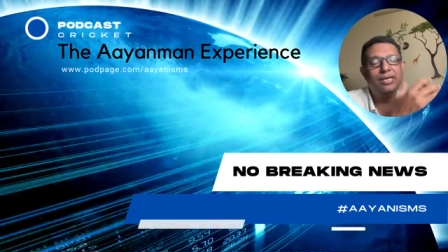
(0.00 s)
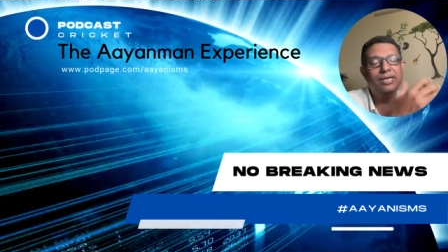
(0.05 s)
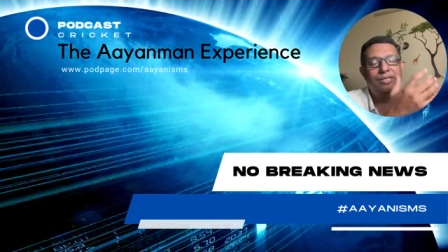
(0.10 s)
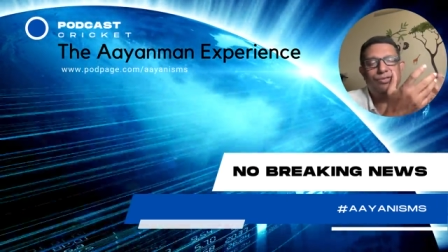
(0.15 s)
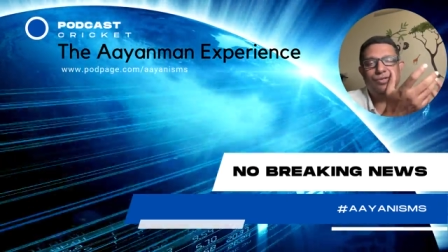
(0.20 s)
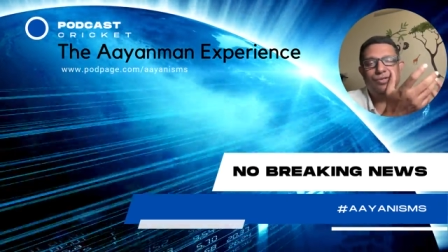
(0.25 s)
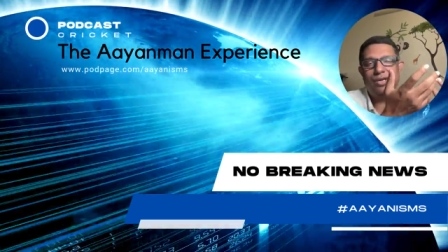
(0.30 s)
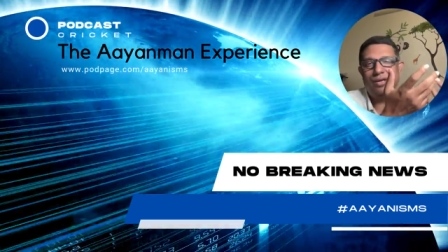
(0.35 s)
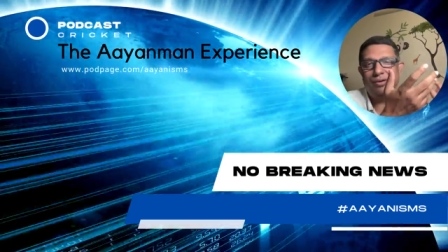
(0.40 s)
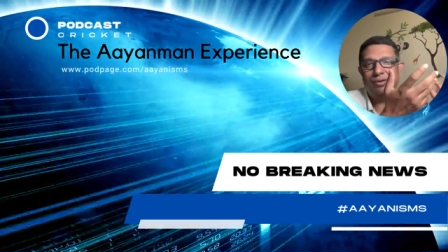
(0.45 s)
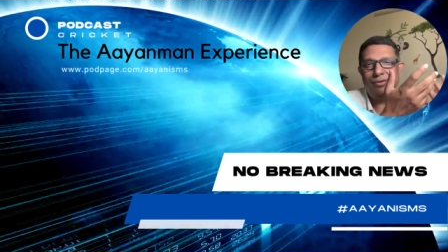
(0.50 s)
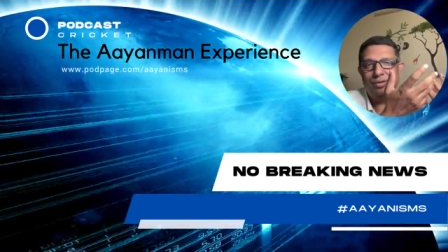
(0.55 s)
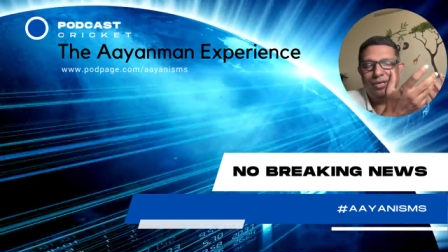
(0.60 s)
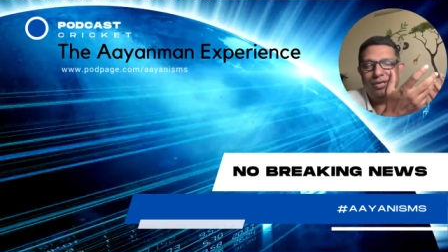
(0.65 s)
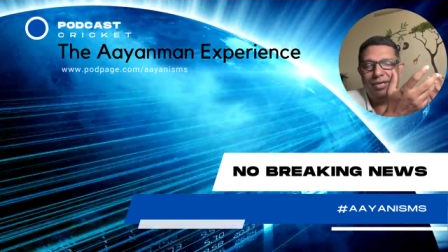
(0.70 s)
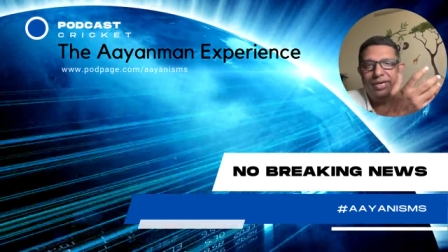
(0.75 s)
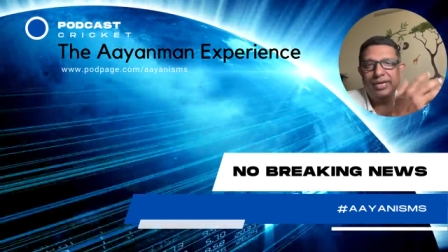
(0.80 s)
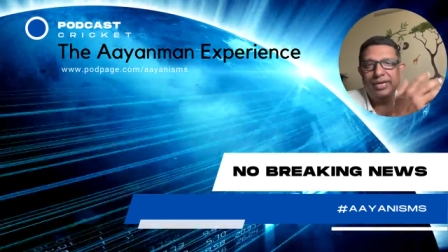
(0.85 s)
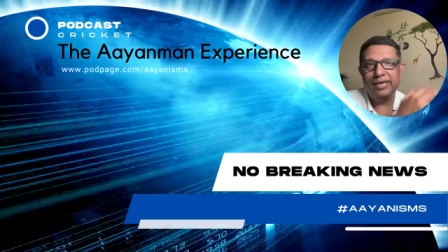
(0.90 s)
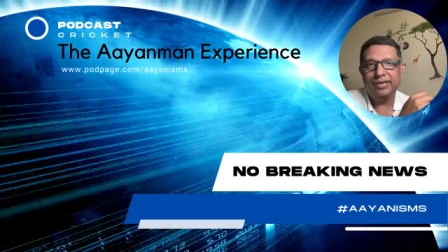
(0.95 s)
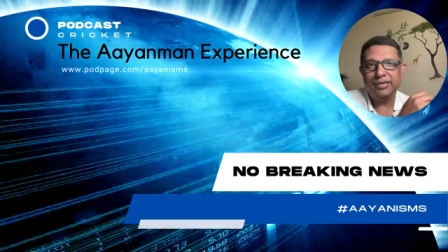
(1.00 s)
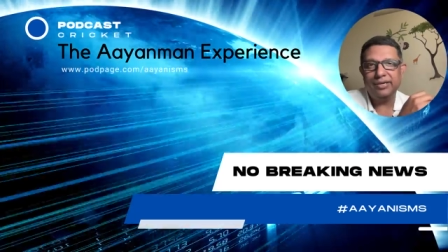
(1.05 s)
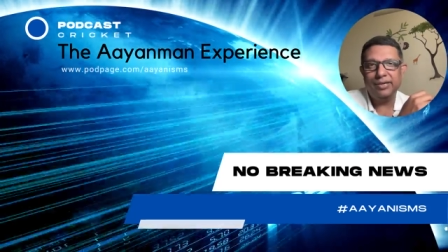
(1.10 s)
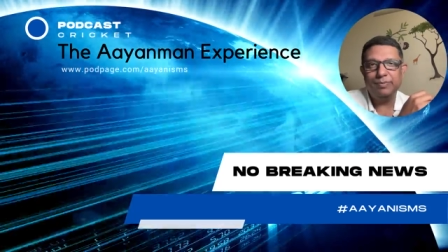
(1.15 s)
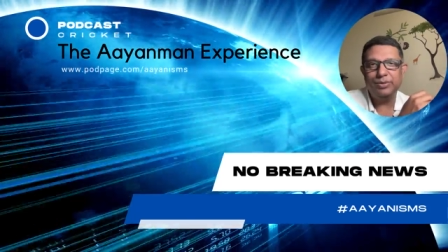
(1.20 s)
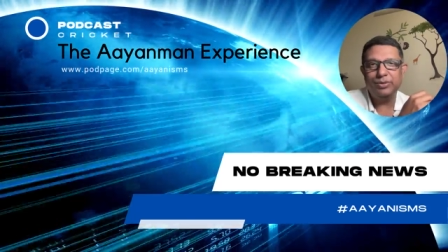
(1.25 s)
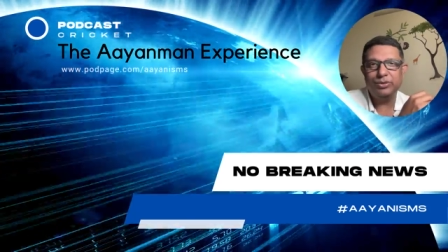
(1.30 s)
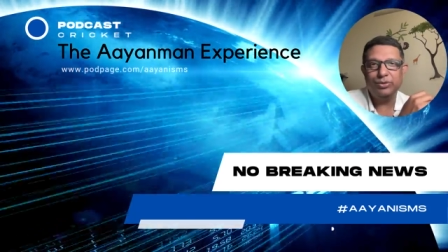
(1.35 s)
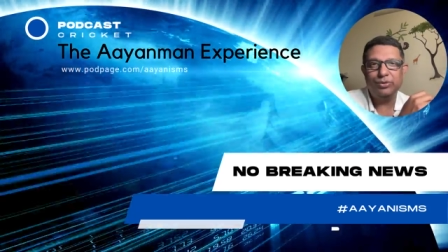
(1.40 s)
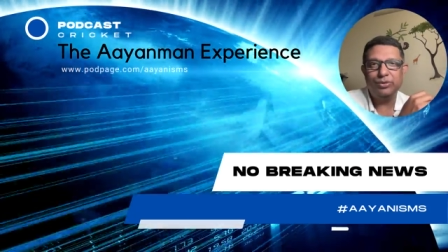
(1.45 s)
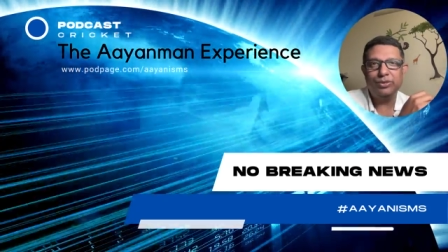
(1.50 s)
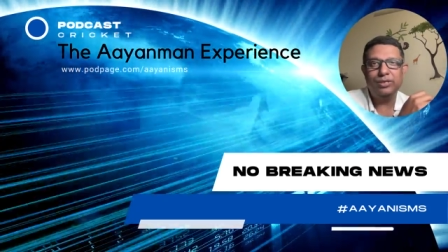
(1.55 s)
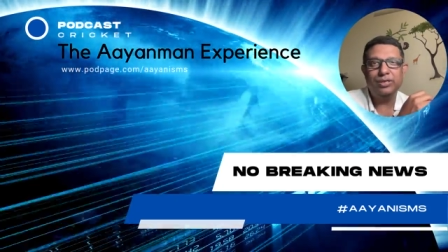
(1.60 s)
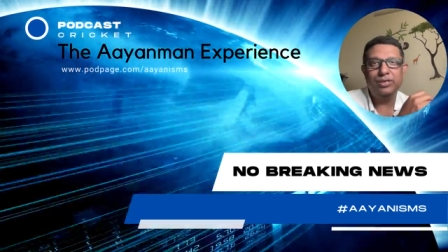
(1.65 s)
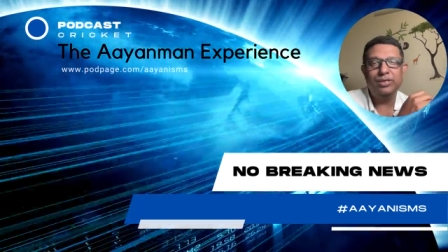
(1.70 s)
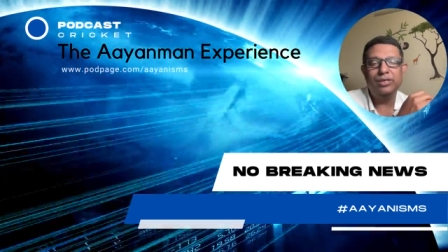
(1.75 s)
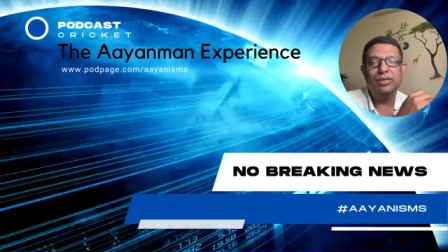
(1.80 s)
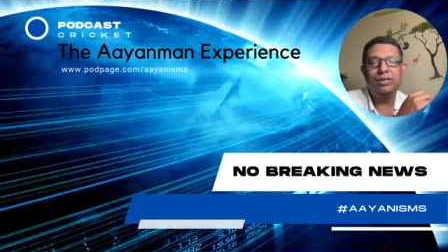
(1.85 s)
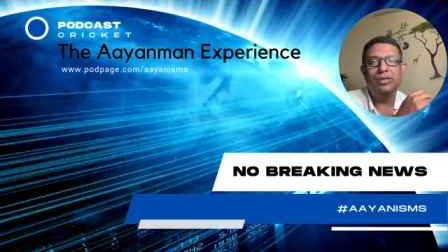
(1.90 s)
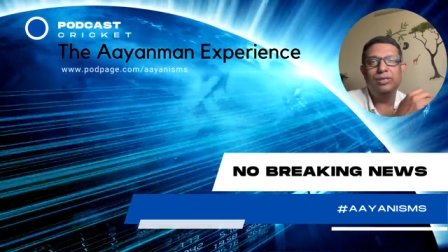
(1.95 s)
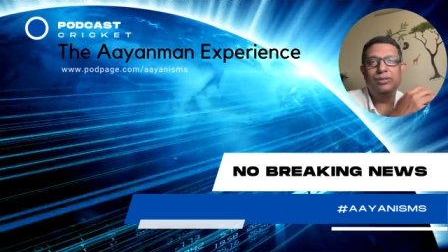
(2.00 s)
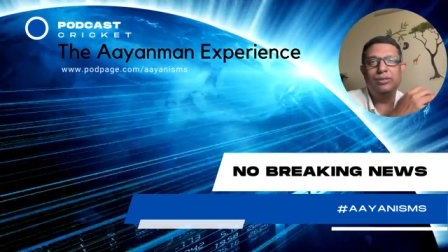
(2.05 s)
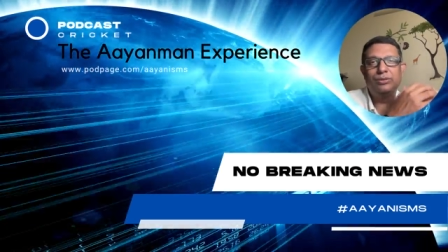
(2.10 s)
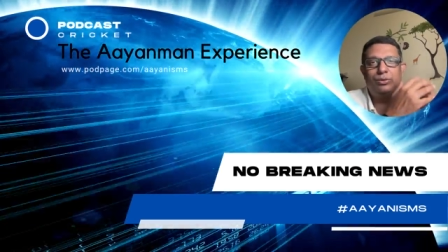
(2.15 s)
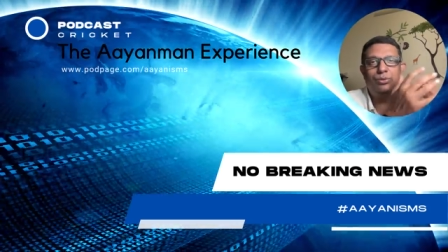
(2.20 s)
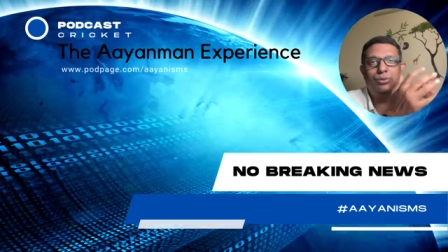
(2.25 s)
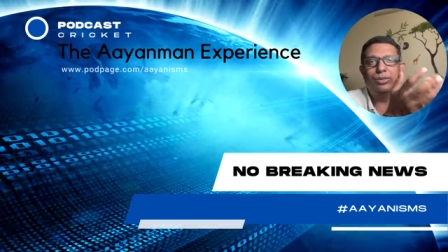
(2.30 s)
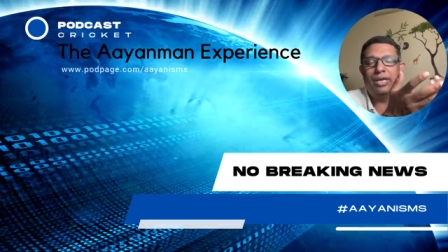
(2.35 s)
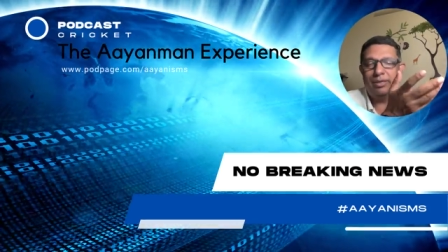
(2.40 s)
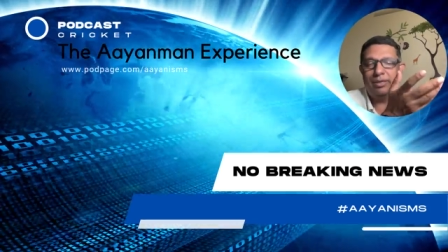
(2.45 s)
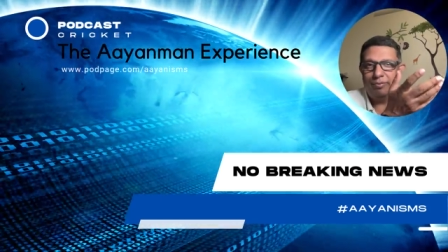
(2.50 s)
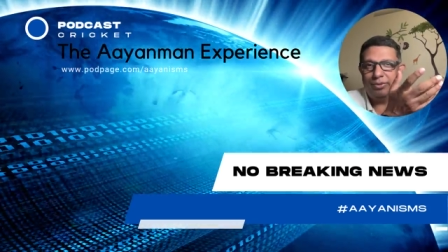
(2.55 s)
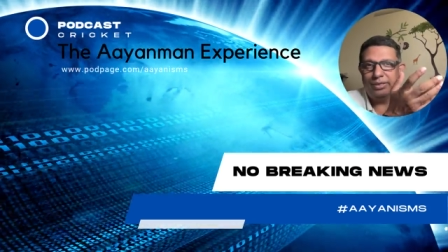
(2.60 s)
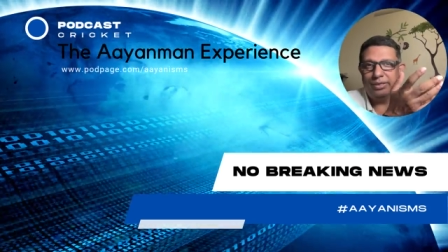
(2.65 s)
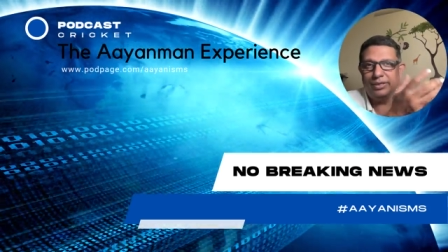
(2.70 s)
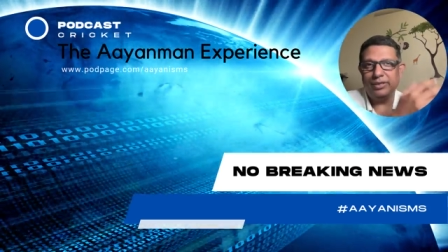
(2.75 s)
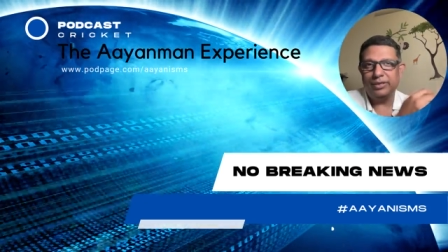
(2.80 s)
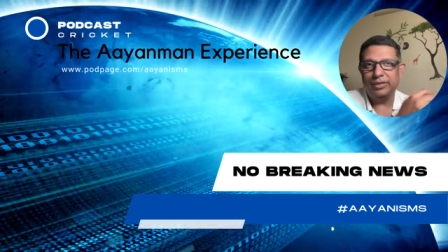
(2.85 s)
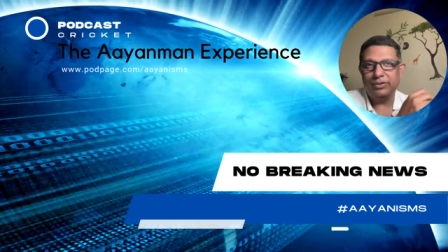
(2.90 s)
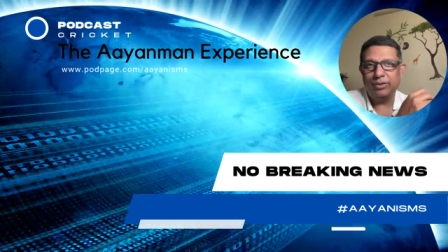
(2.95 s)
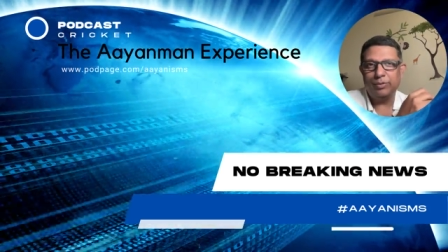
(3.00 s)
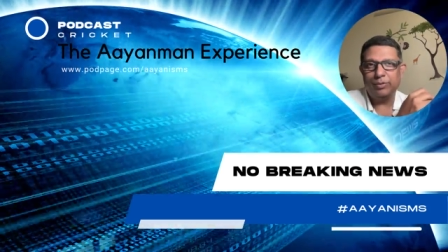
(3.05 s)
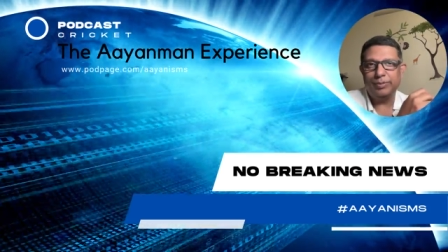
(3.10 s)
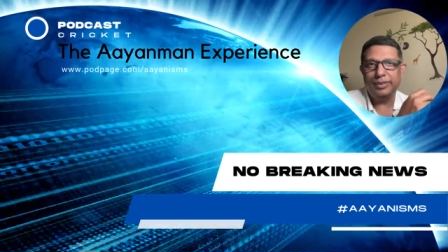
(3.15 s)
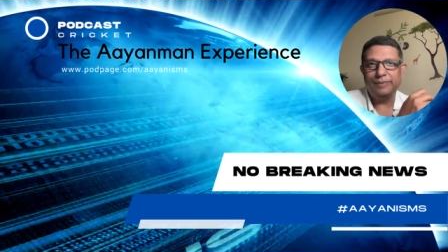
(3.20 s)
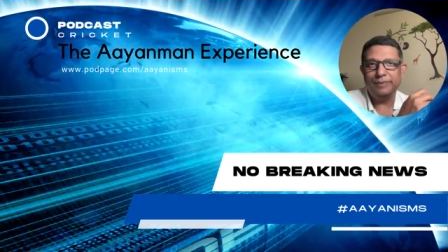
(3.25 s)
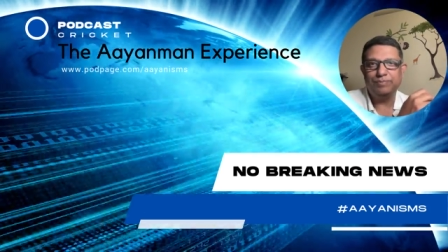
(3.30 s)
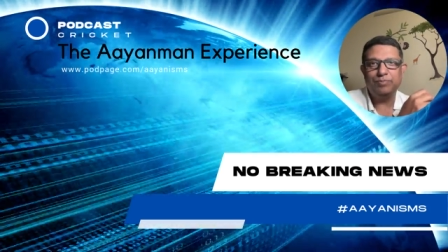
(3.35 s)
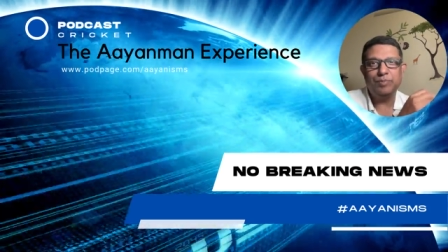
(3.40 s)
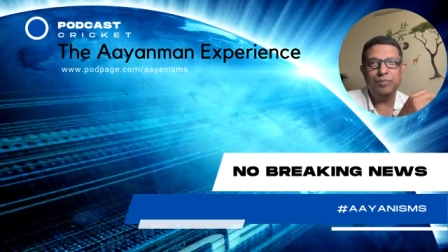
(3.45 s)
share or dedicate an episode to that particular topic.